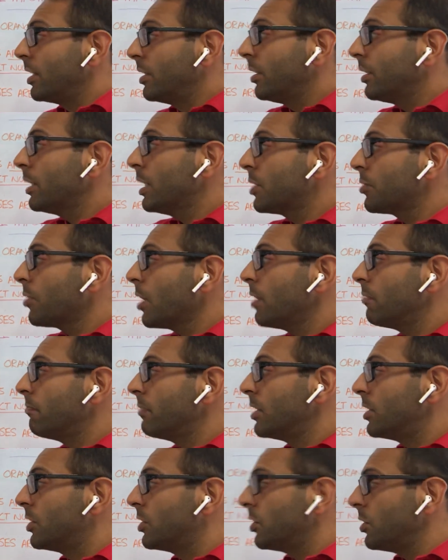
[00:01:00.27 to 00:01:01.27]
you're gonna try
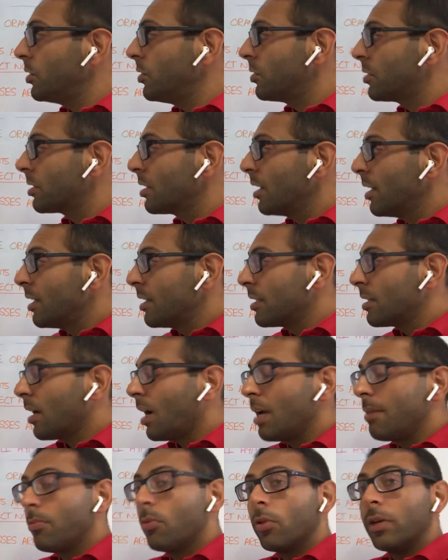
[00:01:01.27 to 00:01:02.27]
and reduce
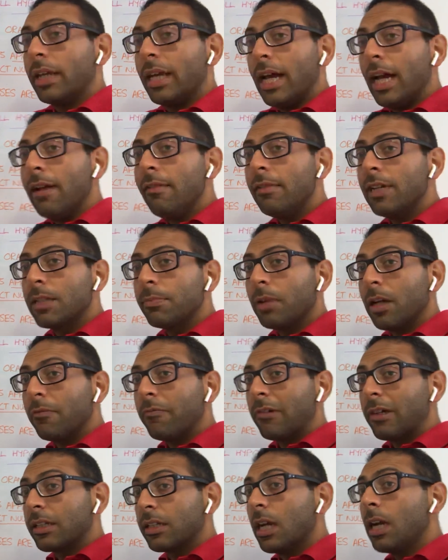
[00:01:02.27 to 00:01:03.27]
type 1 errors by,
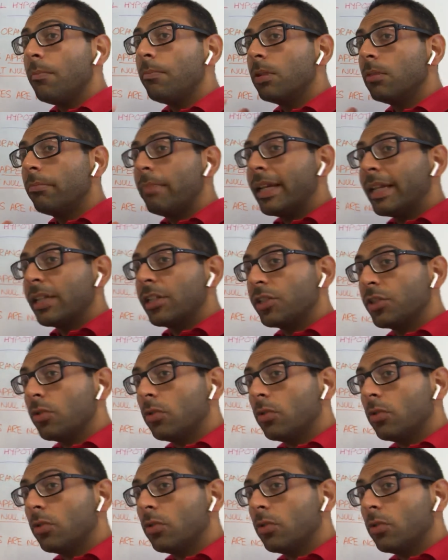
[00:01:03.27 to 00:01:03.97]
for example, making